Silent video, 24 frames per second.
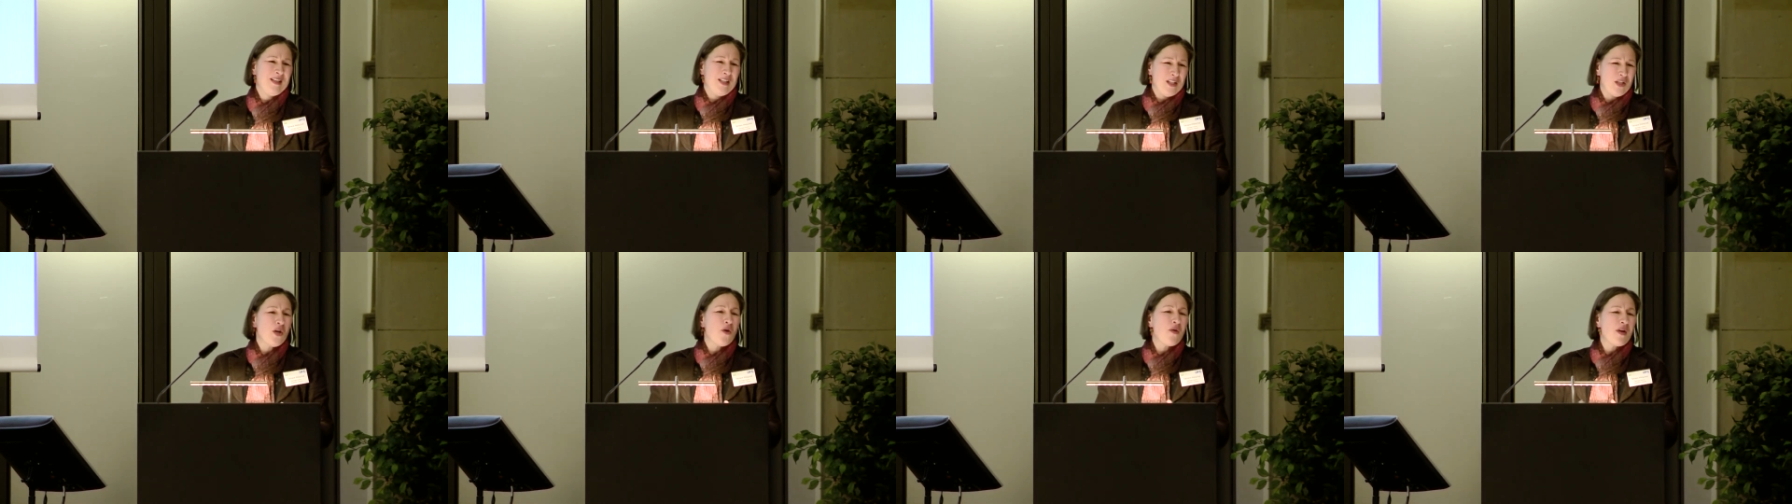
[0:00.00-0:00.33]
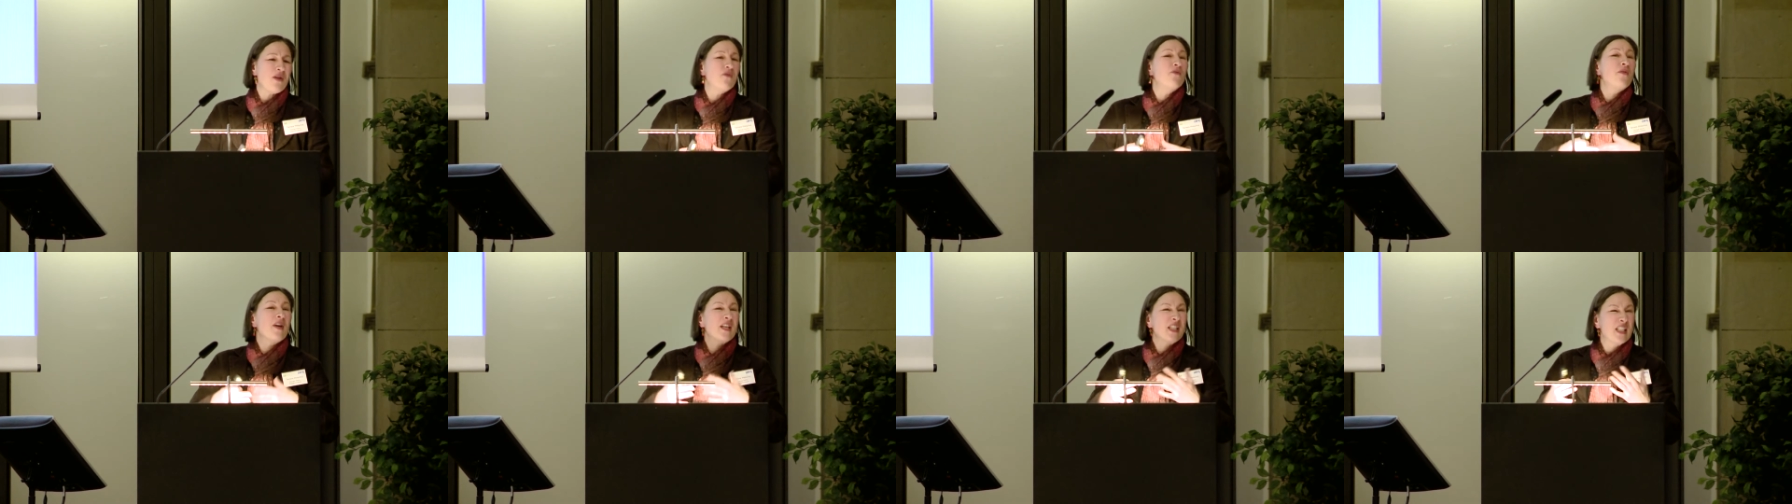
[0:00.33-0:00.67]
you know,
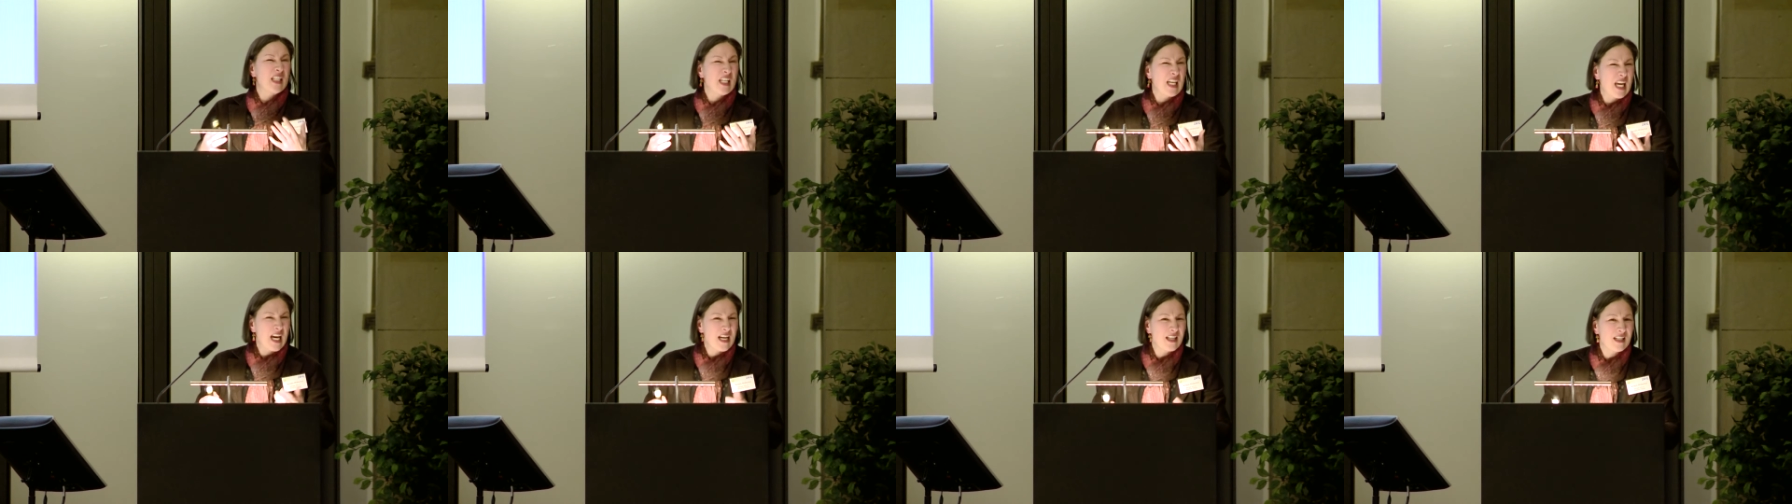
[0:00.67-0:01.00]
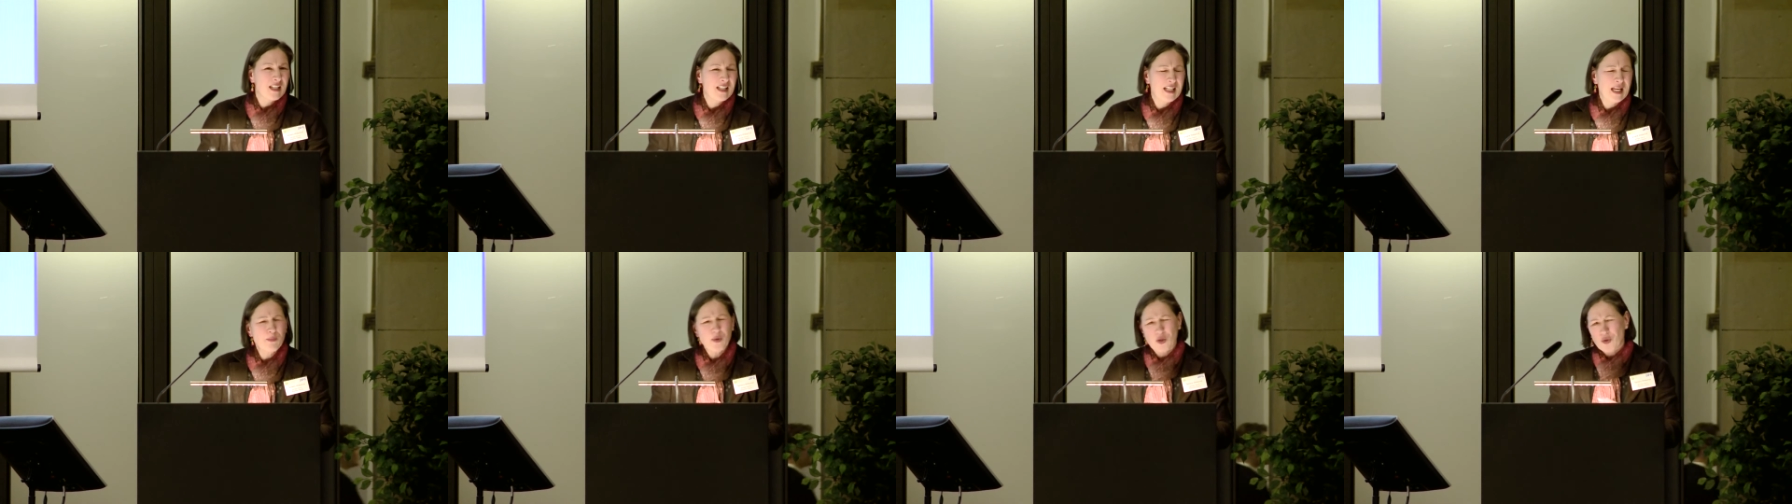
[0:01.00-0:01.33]

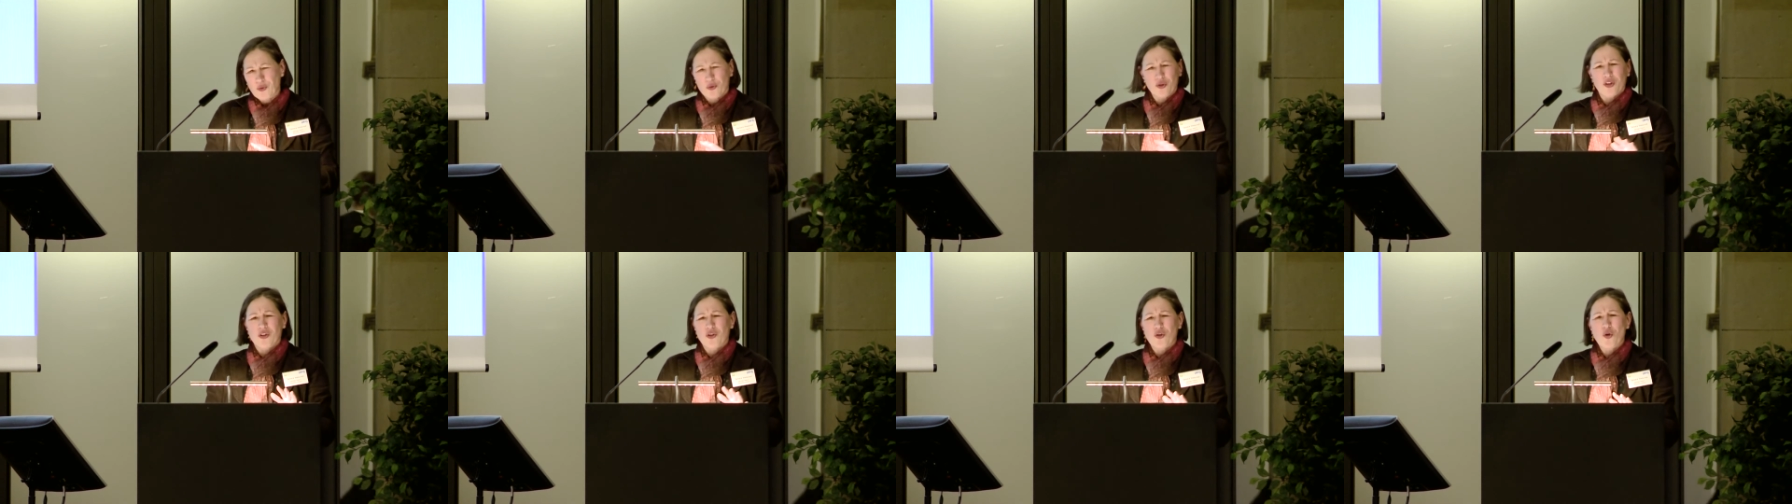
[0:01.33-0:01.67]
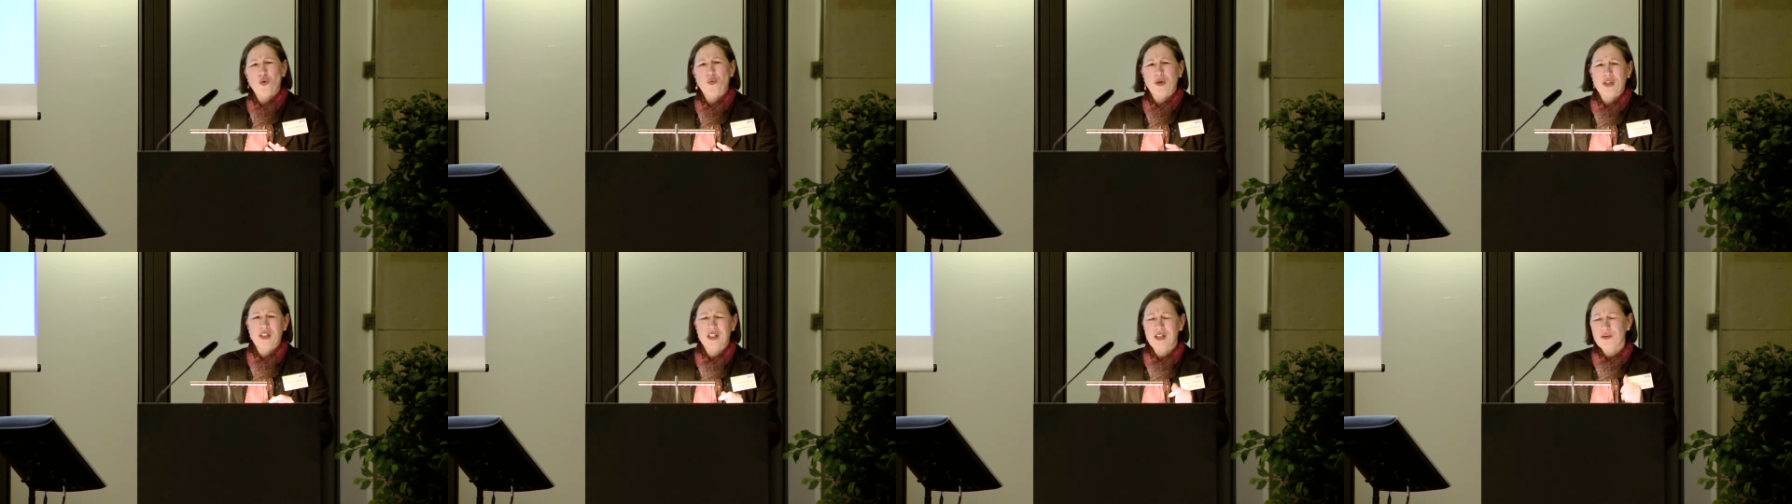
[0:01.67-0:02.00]
investigating that because it's
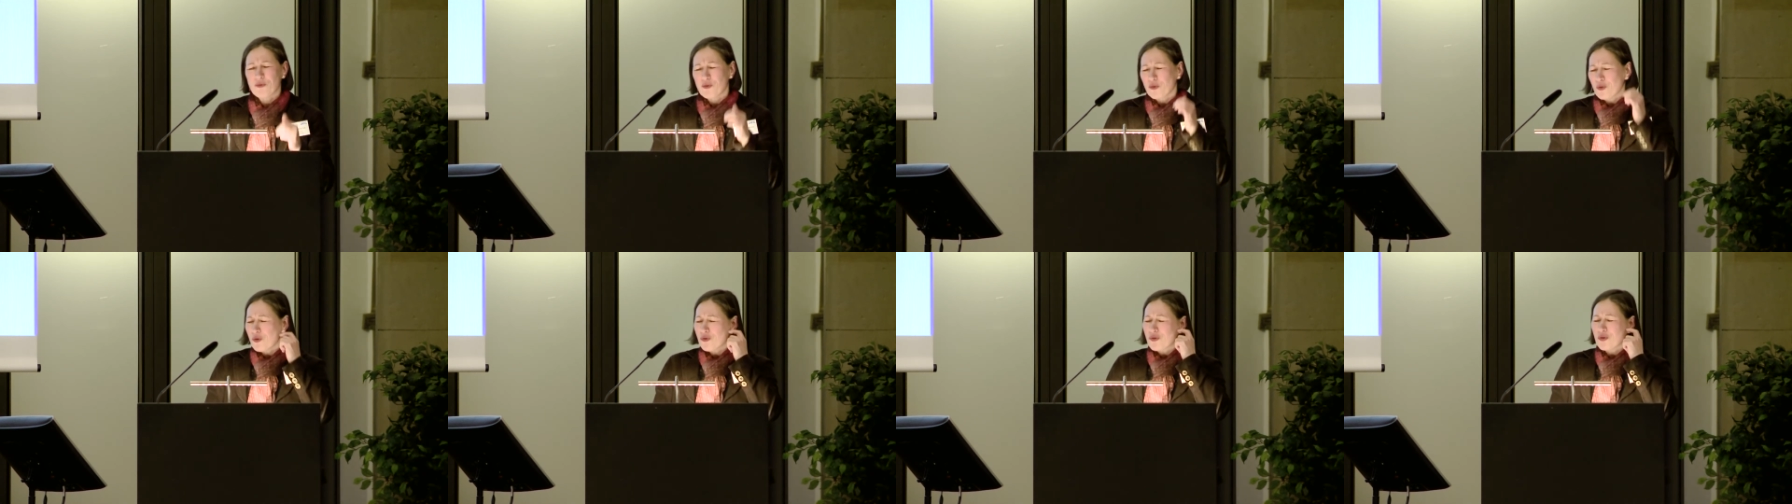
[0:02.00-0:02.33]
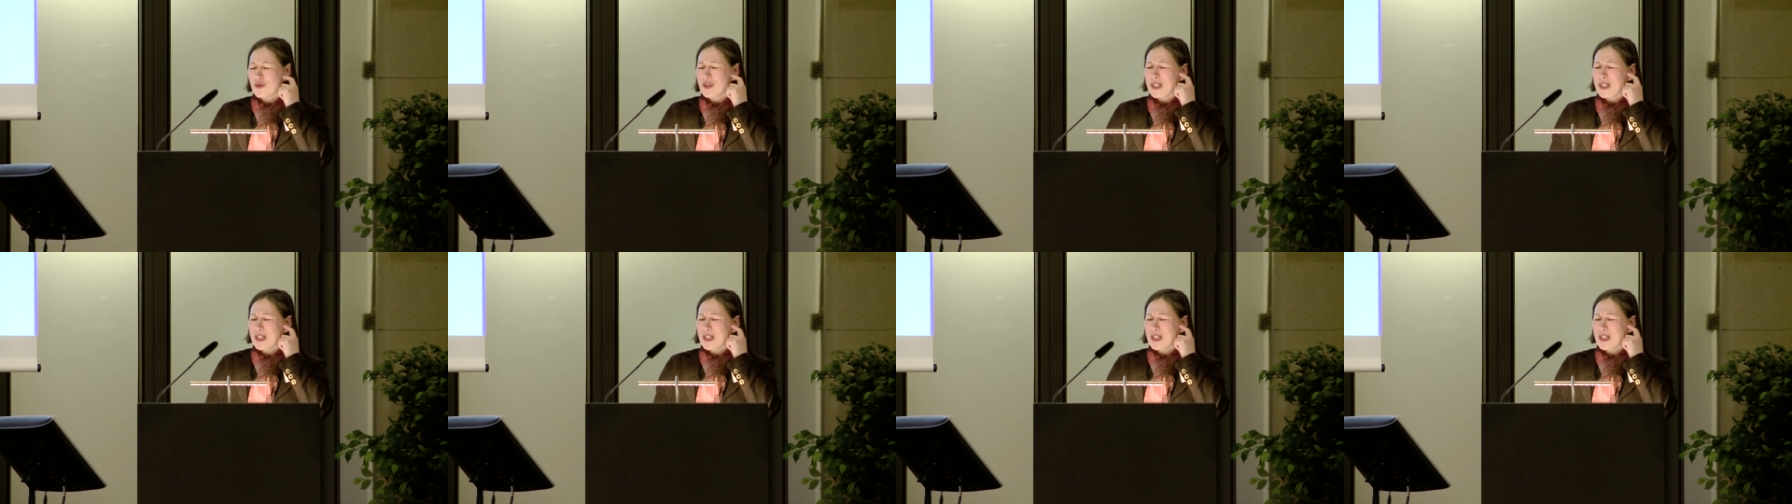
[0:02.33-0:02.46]
always difficult.